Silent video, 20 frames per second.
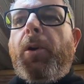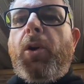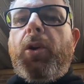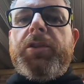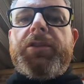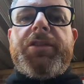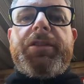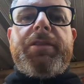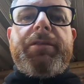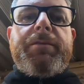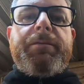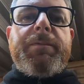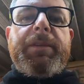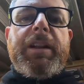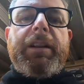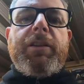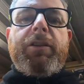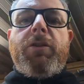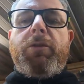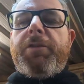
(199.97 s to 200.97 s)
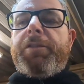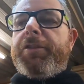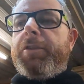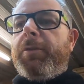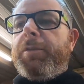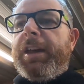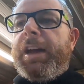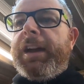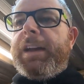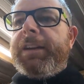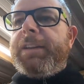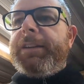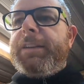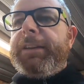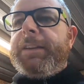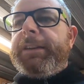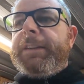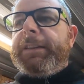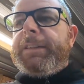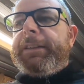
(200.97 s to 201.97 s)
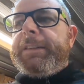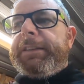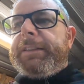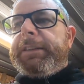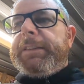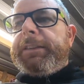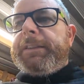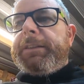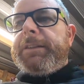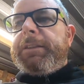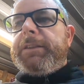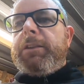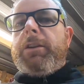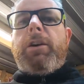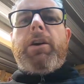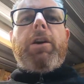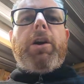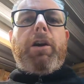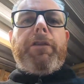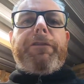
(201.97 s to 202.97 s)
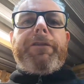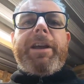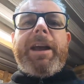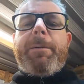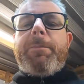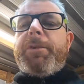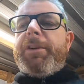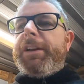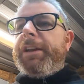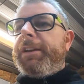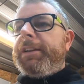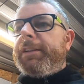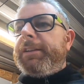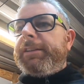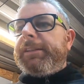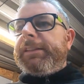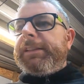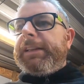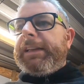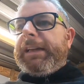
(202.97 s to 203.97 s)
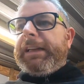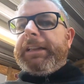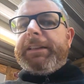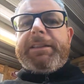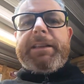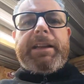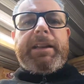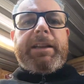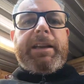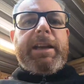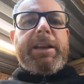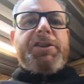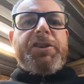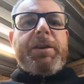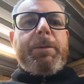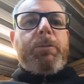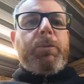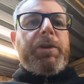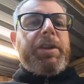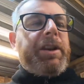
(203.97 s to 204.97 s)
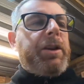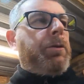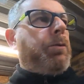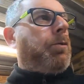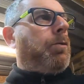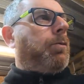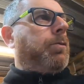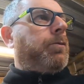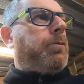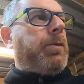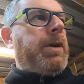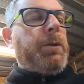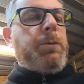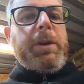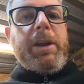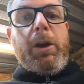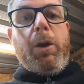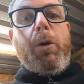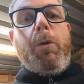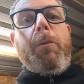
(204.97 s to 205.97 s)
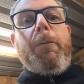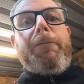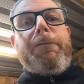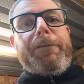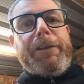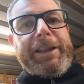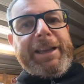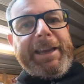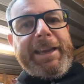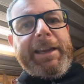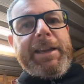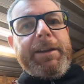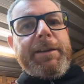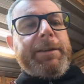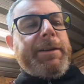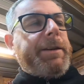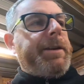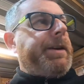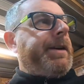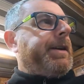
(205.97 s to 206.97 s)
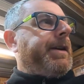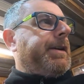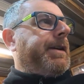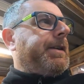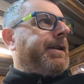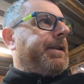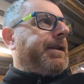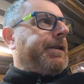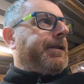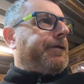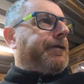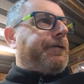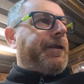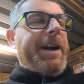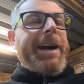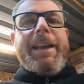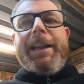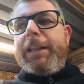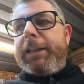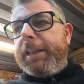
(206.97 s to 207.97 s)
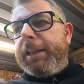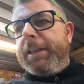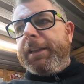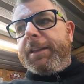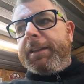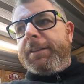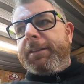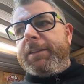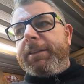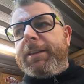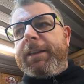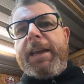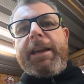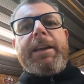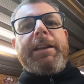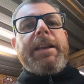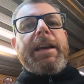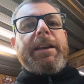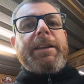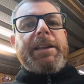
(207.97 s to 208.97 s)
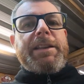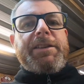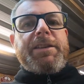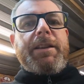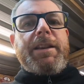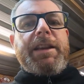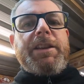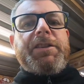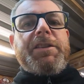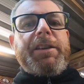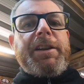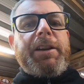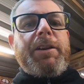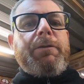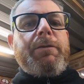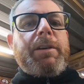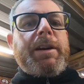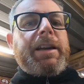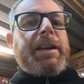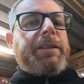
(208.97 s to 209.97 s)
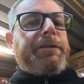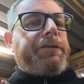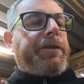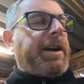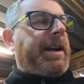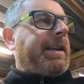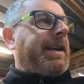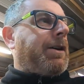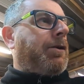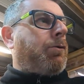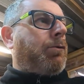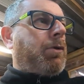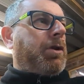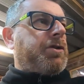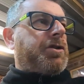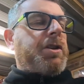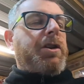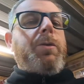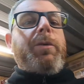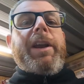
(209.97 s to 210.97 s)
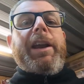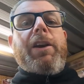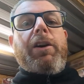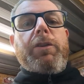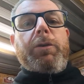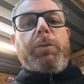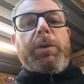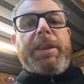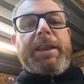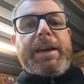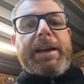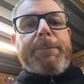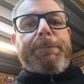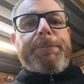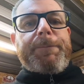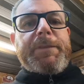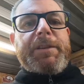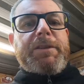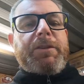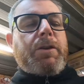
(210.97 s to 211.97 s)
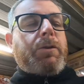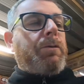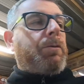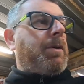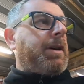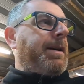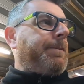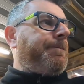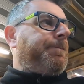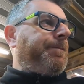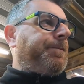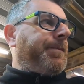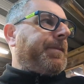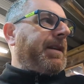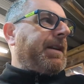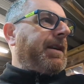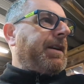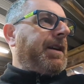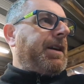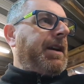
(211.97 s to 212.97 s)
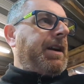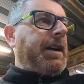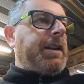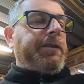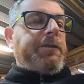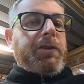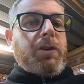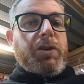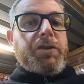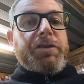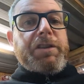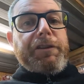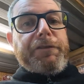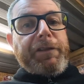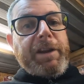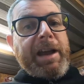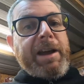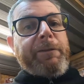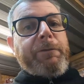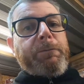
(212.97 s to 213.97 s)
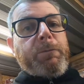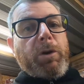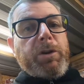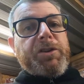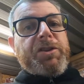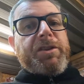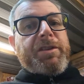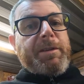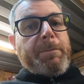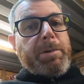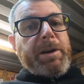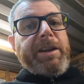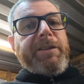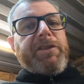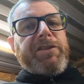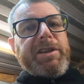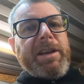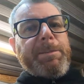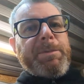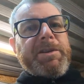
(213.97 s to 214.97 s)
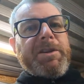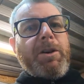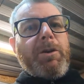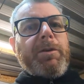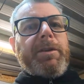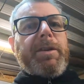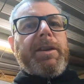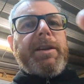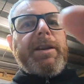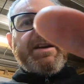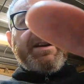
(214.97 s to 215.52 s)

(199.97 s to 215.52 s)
port. I'll go through that off camera and I'll catch up with you when we hopefully finally get connected to the ECU and find out what's going on with that. So and of course, if you haven't watched the previous episode,